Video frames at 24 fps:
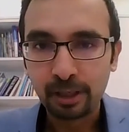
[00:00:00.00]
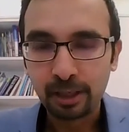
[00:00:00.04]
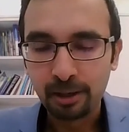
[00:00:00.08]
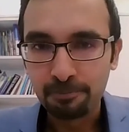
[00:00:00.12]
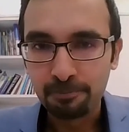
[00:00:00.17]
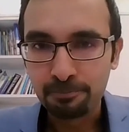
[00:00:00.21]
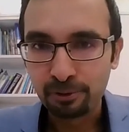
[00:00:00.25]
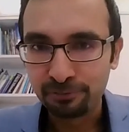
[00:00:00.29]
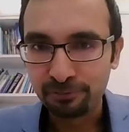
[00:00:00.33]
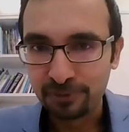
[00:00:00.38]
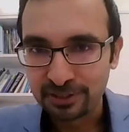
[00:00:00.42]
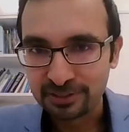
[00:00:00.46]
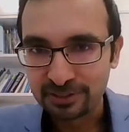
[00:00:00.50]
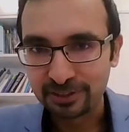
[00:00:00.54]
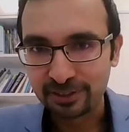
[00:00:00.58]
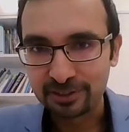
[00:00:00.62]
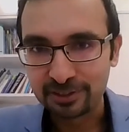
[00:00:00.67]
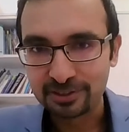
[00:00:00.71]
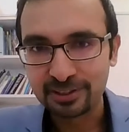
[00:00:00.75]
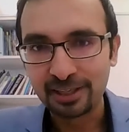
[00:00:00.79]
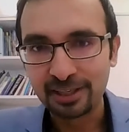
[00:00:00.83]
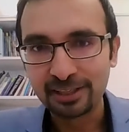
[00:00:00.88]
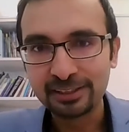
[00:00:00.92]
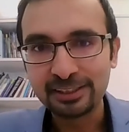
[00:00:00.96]
Professor
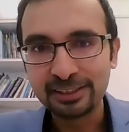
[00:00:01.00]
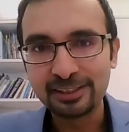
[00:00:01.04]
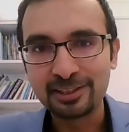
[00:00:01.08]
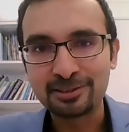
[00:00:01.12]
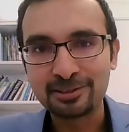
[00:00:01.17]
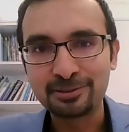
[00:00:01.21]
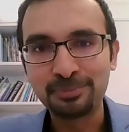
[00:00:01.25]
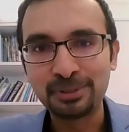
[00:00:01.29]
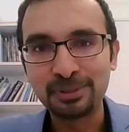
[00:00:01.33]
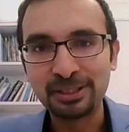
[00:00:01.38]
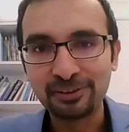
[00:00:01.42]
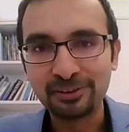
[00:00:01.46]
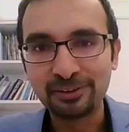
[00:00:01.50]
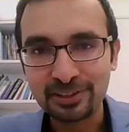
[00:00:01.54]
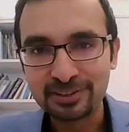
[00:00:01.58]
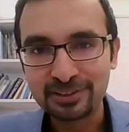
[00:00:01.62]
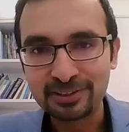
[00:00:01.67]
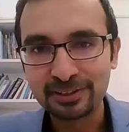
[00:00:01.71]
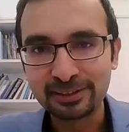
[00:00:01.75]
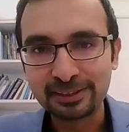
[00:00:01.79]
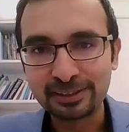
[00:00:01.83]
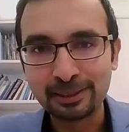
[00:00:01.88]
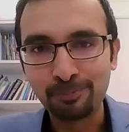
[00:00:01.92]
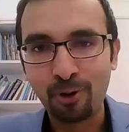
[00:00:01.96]
Asani has been
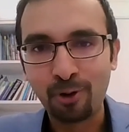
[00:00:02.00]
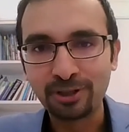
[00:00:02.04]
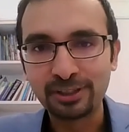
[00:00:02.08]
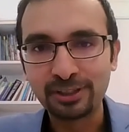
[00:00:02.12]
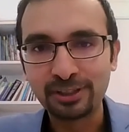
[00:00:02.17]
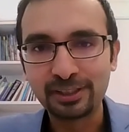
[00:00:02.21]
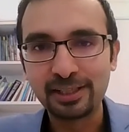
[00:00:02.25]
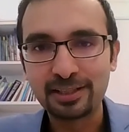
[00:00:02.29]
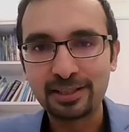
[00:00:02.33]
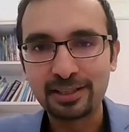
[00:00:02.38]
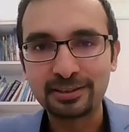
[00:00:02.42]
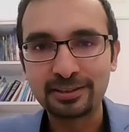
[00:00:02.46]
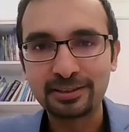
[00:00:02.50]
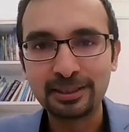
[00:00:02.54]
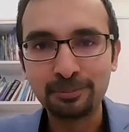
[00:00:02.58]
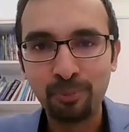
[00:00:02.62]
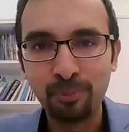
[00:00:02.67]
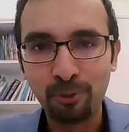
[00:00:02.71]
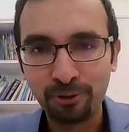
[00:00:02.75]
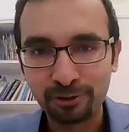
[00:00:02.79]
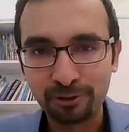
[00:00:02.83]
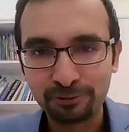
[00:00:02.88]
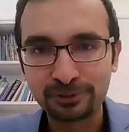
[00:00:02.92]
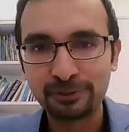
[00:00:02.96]
recently appointed as the
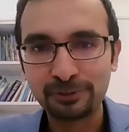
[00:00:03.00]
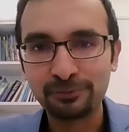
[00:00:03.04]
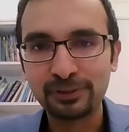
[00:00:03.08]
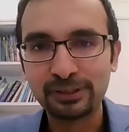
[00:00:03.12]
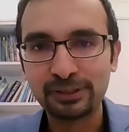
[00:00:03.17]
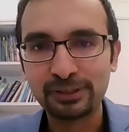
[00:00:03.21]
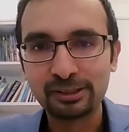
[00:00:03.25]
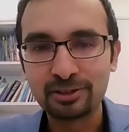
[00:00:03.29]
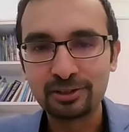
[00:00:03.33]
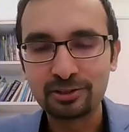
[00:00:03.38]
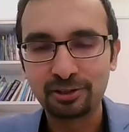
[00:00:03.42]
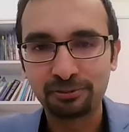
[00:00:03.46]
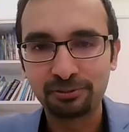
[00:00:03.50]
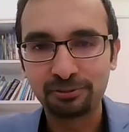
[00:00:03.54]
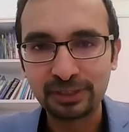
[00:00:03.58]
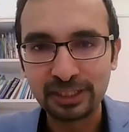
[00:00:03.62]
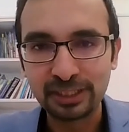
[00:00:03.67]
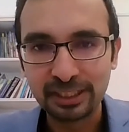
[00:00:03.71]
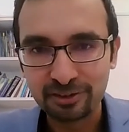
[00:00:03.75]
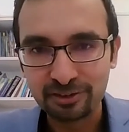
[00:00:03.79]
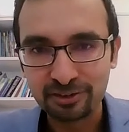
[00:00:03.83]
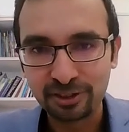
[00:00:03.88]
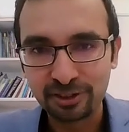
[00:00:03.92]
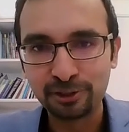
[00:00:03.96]
Board of Governors of the
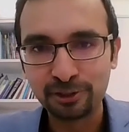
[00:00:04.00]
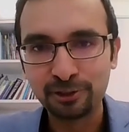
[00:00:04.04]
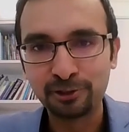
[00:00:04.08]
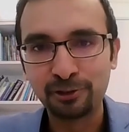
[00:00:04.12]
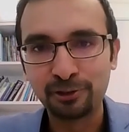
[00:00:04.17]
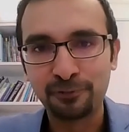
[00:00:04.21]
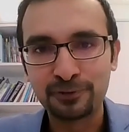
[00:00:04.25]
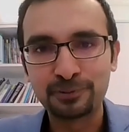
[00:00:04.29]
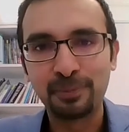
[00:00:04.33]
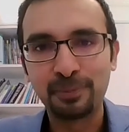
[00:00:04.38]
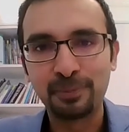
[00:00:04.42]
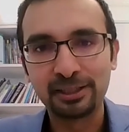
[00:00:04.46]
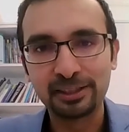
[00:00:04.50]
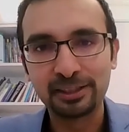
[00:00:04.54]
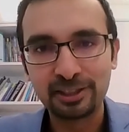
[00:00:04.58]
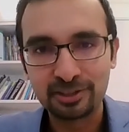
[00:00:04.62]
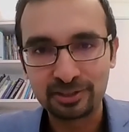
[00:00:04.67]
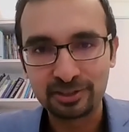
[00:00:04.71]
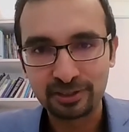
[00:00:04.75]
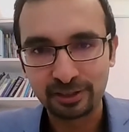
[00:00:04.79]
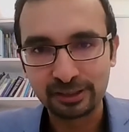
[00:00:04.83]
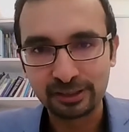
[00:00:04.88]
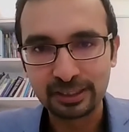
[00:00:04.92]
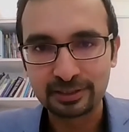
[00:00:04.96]
Institute of Somali
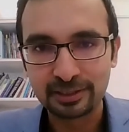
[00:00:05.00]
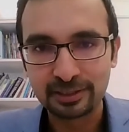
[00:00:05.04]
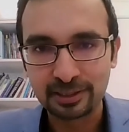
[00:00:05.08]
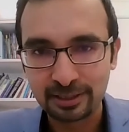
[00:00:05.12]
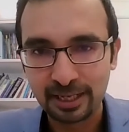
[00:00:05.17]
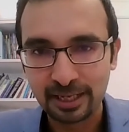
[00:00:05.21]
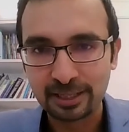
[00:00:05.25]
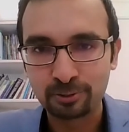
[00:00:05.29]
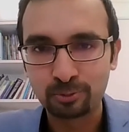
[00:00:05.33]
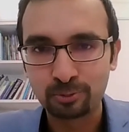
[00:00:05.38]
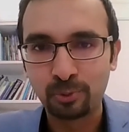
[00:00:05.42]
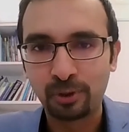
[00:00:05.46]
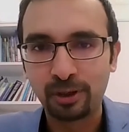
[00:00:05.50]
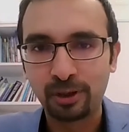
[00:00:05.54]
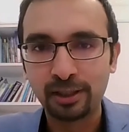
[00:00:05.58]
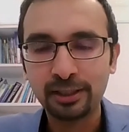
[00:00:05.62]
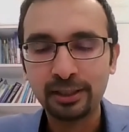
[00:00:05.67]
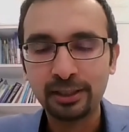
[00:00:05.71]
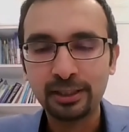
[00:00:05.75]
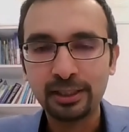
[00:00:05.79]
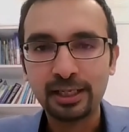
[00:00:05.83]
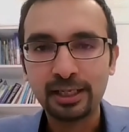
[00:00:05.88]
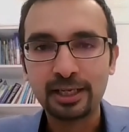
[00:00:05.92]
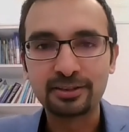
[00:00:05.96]
Studies as well.
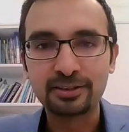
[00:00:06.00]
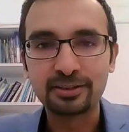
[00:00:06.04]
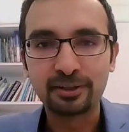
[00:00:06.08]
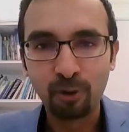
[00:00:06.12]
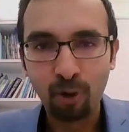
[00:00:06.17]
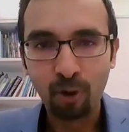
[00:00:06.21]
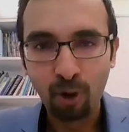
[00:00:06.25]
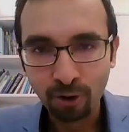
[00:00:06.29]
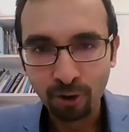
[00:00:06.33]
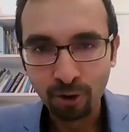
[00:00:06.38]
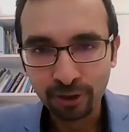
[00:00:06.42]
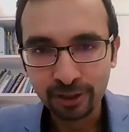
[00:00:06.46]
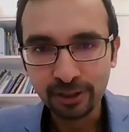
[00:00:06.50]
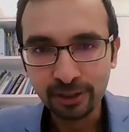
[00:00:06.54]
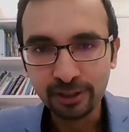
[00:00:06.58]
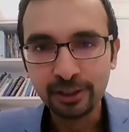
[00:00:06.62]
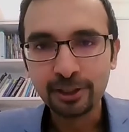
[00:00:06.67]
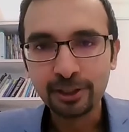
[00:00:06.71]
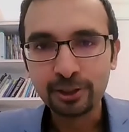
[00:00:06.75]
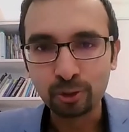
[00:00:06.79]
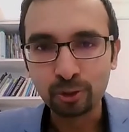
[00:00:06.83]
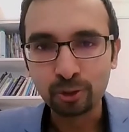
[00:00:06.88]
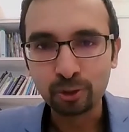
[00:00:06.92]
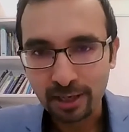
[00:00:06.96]
It's our honor
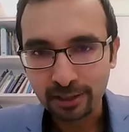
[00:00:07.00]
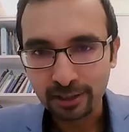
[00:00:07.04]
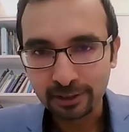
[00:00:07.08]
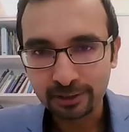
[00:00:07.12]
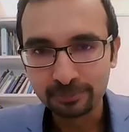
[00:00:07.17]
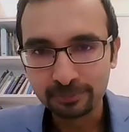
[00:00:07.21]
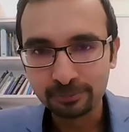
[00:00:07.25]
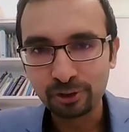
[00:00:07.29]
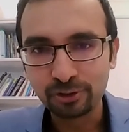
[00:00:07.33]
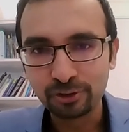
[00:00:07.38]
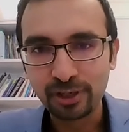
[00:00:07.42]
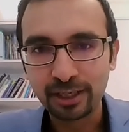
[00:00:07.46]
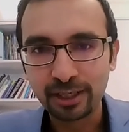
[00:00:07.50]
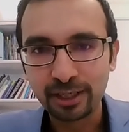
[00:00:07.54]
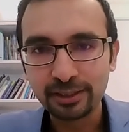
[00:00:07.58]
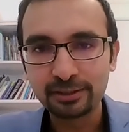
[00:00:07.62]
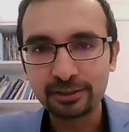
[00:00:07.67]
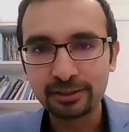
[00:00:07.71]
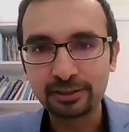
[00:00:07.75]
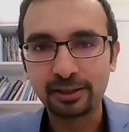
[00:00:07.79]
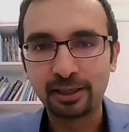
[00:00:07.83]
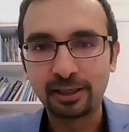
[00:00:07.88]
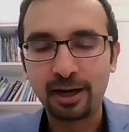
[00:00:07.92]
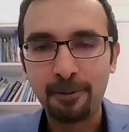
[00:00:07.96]
to welcome tonight
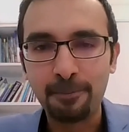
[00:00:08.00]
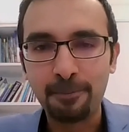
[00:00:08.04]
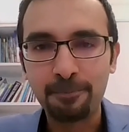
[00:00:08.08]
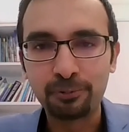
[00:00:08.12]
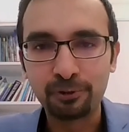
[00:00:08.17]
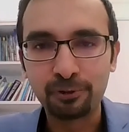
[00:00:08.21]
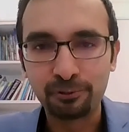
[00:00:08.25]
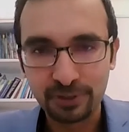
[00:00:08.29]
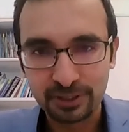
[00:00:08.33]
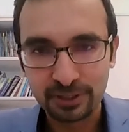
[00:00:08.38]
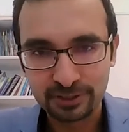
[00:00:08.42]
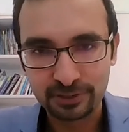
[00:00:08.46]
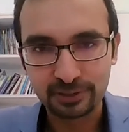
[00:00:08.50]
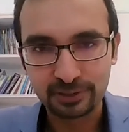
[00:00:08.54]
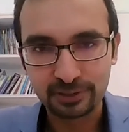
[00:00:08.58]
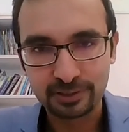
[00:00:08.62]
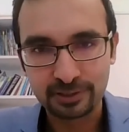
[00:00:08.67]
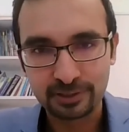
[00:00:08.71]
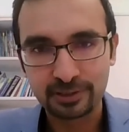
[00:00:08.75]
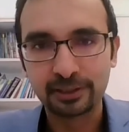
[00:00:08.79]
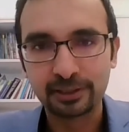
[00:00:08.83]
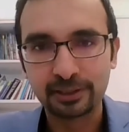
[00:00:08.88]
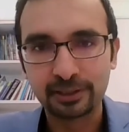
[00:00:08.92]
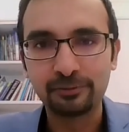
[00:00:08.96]
Professor
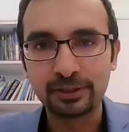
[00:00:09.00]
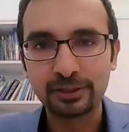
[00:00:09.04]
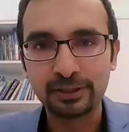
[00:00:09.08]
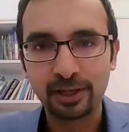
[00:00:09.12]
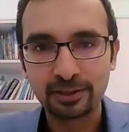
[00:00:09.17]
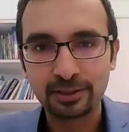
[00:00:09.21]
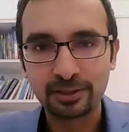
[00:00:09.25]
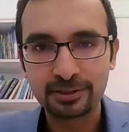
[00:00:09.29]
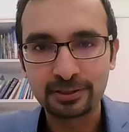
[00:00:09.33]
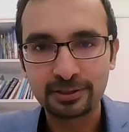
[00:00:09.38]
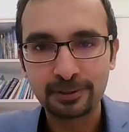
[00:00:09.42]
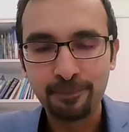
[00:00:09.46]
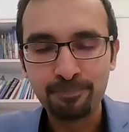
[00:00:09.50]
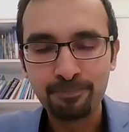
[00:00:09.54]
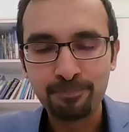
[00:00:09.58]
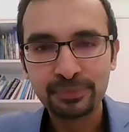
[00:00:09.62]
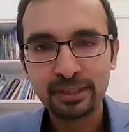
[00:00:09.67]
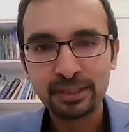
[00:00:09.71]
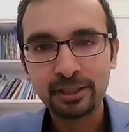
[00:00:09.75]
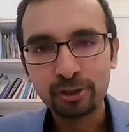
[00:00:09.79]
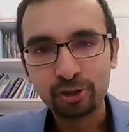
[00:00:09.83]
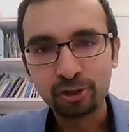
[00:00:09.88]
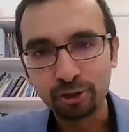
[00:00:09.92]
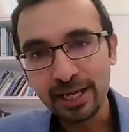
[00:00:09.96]
Asani with us.
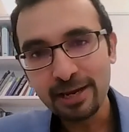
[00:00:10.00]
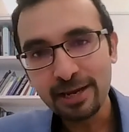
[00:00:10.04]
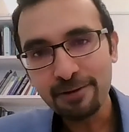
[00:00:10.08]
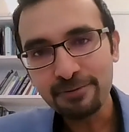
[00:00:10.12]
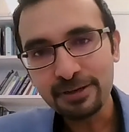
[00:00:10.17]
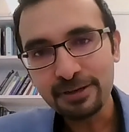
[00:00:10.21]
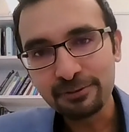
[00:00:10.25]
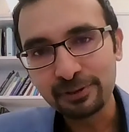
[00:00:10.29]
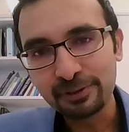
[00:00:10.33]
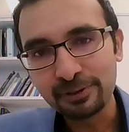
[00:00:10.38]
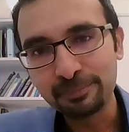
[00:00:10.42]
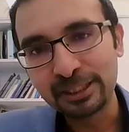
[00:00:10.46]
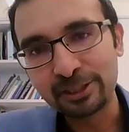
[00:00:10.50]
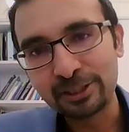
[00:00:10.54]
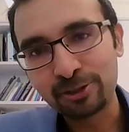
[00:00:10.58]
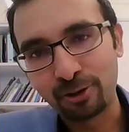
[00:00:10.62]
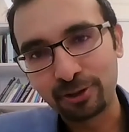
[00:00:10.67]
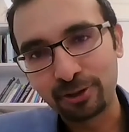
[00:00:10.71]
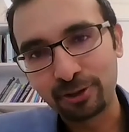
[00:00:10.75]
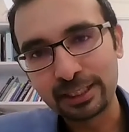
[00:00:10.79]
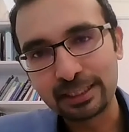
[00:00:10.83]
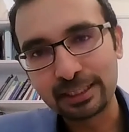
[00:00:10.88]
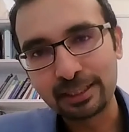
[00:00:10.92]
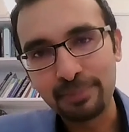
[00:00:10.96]
Today, we will be
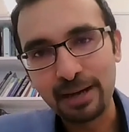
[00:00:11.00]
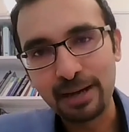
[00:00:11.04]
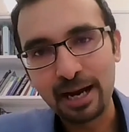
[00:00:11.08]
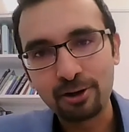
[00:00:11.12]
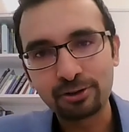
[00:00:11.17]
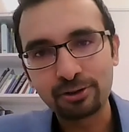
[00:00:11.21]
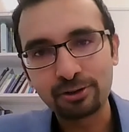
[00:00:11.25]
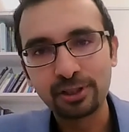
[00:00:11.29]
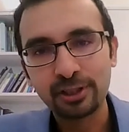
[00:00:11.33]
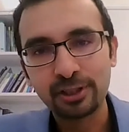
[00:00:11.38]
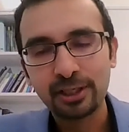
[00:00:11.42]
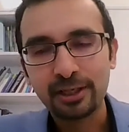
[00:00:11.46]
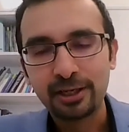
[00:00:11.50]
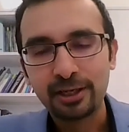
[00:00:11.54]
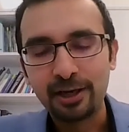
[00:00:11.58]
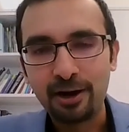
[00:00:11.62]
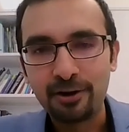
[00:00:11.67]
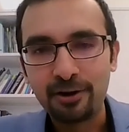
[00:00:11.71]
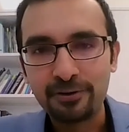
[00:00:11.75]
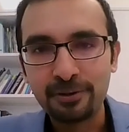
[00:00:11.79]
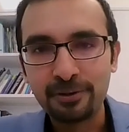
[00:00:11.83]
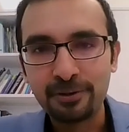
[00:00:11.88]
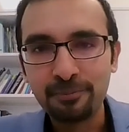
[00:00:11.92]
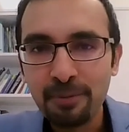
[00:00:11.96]
talking about
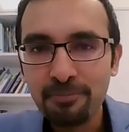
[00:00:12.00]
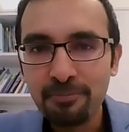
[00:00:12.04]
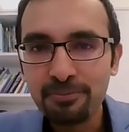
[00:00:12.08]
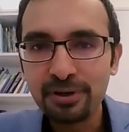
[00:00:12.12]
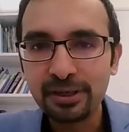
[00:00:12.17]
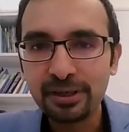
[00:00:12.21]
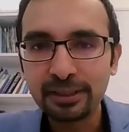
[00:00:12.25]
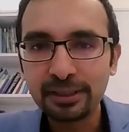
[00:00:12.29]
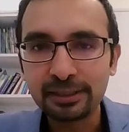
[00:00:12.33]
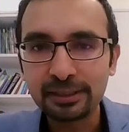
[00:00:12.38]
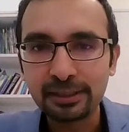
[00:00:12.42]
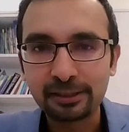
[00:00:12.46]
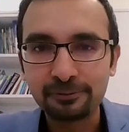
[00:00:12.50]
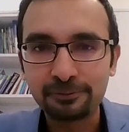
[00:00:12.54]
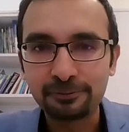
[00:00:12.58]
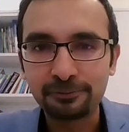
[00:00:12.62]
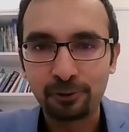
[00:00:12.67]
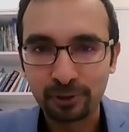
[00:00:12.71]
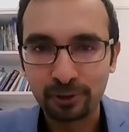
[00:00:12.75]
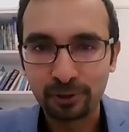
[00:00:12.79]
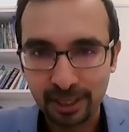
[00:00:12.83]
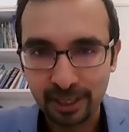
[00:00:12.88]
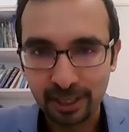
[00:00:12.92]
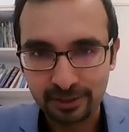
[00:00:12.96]
remembering and
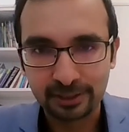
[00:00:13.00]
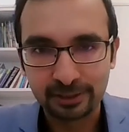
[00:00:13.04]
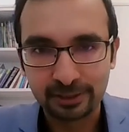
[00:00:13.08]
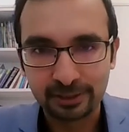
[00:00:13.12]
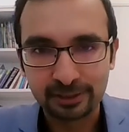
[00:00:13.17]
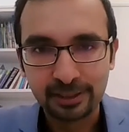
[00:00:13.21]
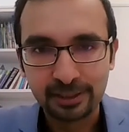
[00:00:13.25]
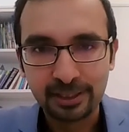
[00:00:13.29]
forgetting.